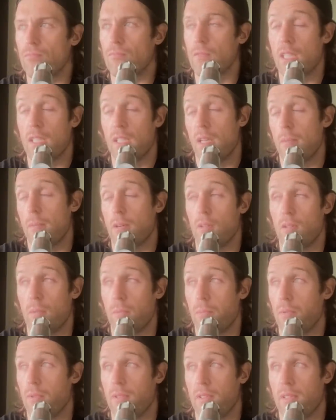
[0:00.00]
again, my only
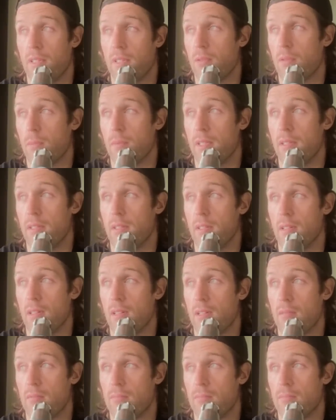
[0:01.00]
point there would be there
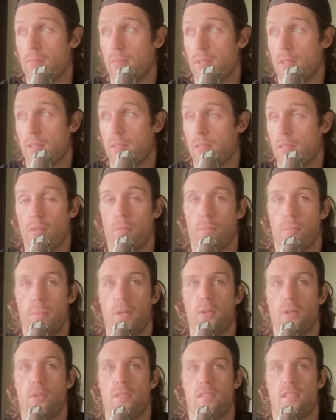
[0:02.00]
are there, you know,
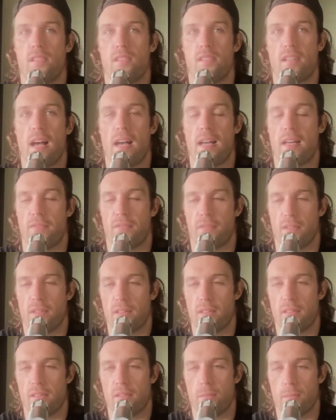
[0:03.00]
Bitcoin's designed for
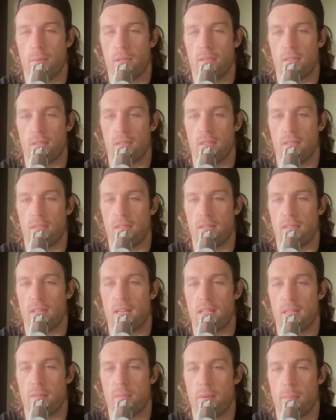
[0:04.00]
this, basically,
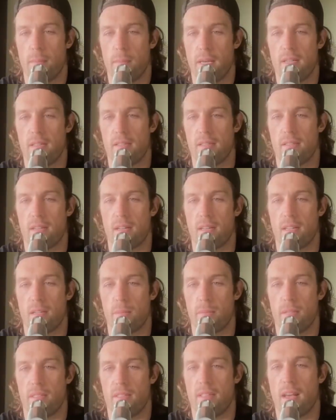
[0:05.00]
designed to be banned, designed to
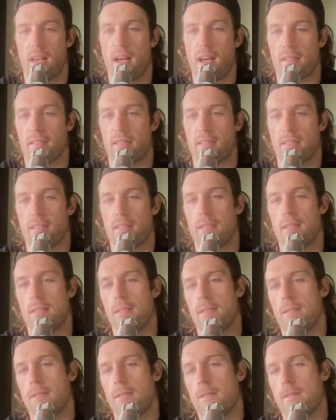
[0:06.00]
be attacked.
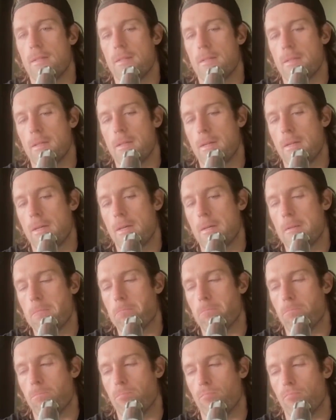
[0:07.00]

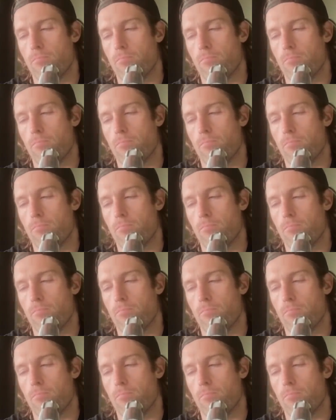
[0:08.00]
Um,